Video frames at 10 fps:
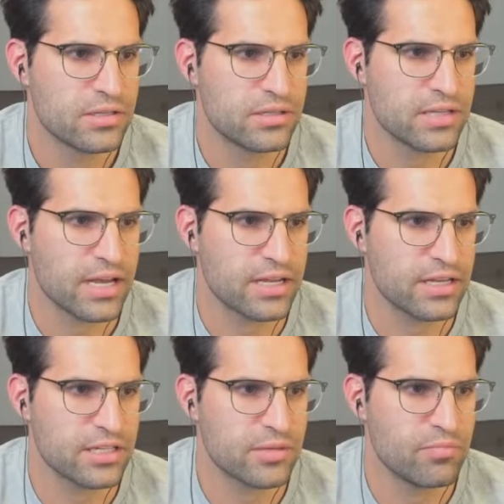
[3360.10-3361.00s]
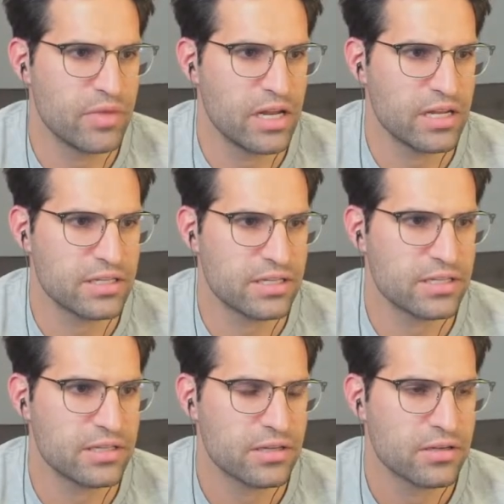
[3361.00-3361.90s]
Seconds,
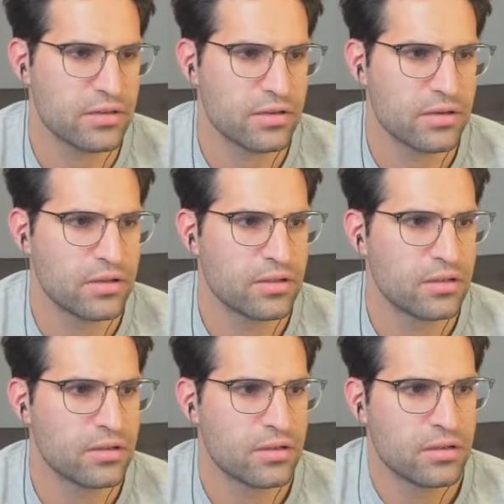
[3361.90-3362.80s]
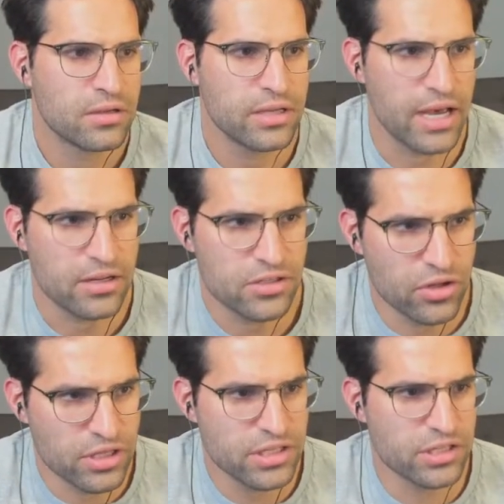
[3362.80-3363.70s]
minutes. Yeah,
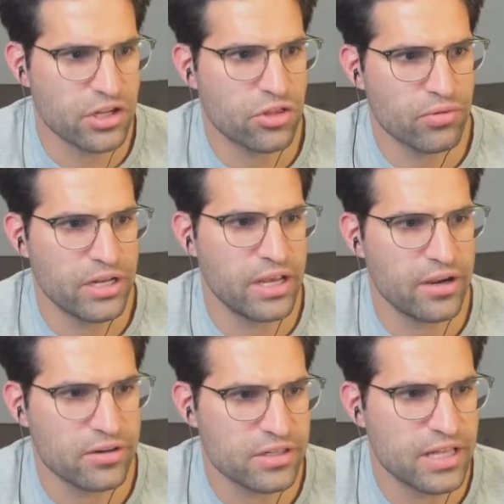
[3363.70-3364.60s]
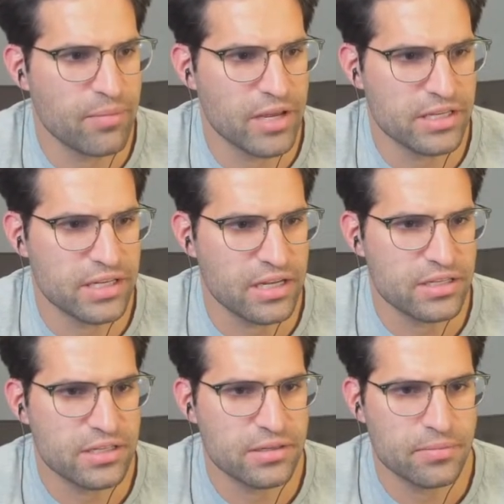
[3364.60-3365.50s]
so this is a 3-dayer. That makes
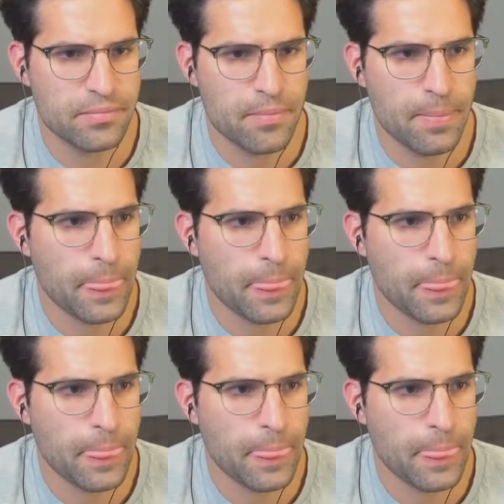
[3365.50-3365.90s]
sense.